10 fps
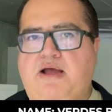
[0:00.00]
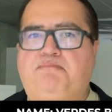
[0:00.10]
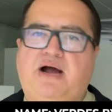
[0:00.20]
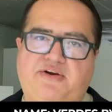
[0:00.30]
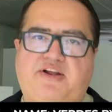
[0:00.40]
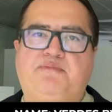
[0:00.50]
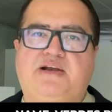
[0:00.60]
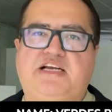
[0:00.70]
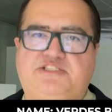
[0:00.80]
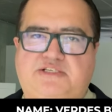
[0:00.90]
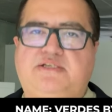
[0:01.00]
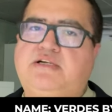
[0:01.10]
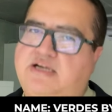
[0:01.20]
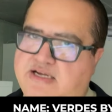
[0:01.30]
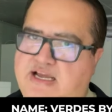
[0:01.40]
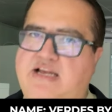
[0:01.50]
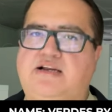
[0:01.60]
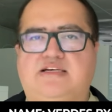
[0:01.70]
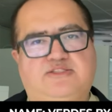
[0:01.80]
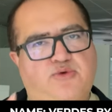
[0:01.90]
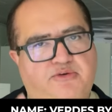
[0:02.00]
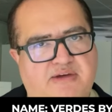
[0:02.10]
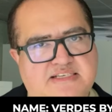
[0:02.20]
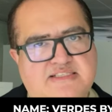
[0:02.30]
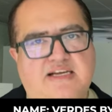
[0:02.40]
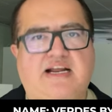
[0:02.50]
My recommendation again is to invest